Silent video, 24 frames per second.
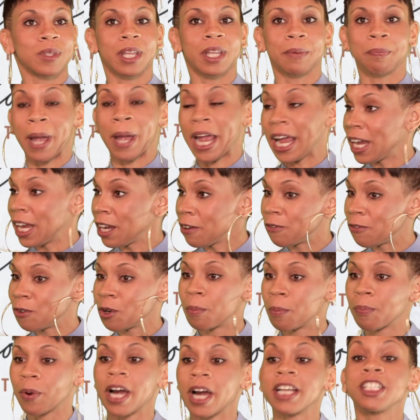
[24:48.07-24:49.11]
paying
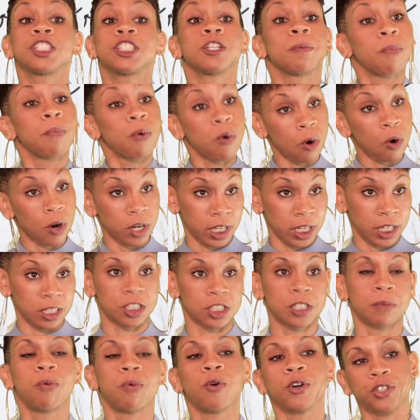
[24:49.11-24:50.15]
full price, support
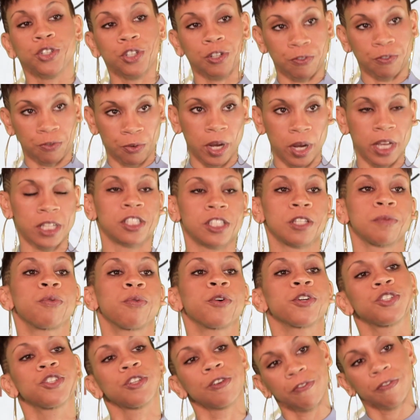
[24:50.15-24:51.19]
your friends,
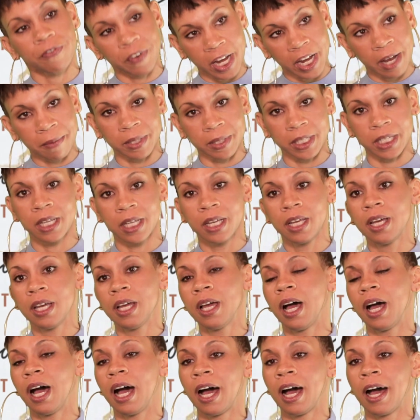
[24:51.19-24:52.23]
support your family.
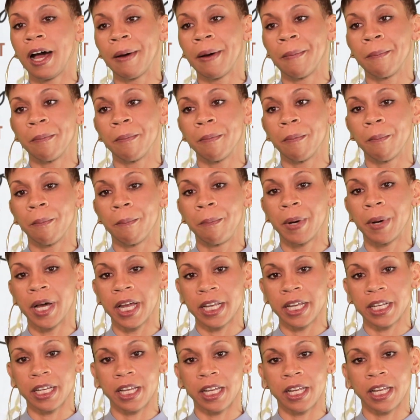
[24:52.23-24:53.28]

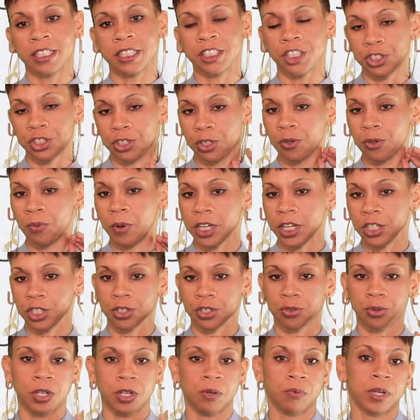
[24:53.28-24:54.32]
But it's a two-way
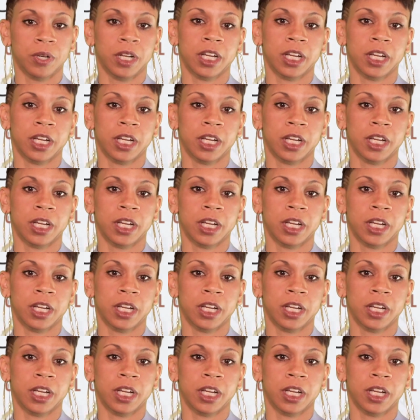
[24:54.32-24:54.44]
street when